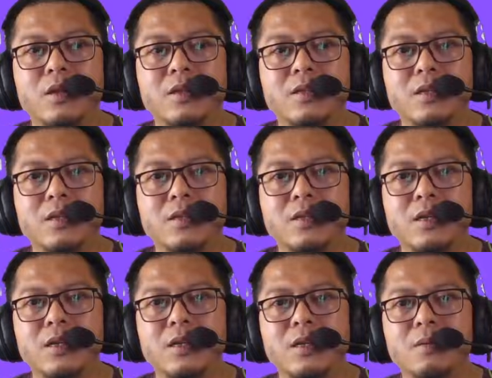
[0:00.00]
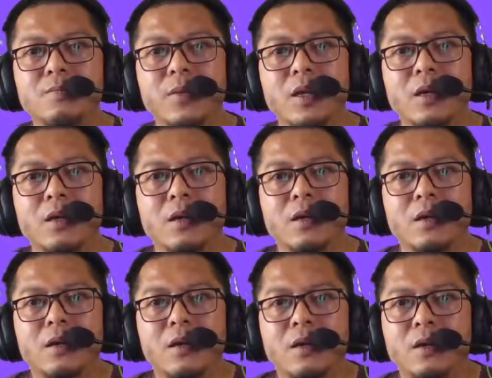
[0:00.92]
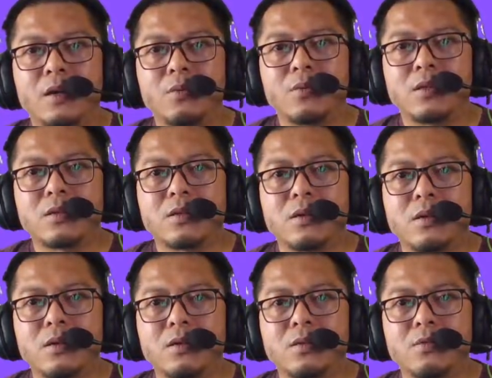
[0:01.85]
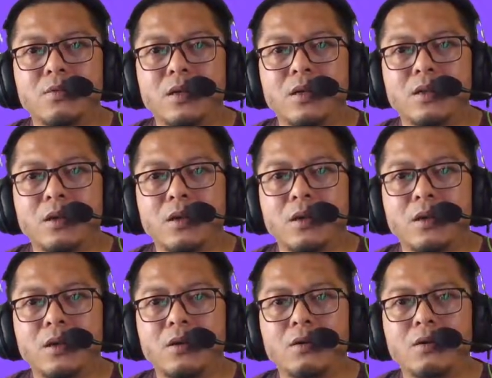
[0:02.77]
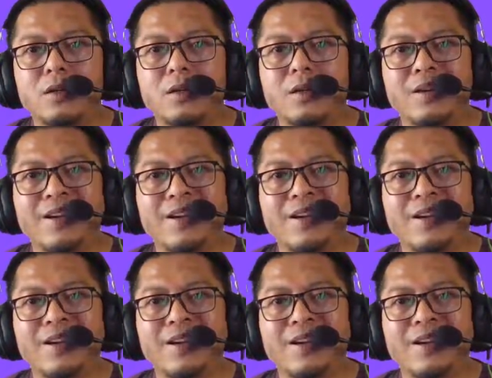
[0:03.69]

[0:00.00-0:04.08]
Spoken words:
system. We start with air.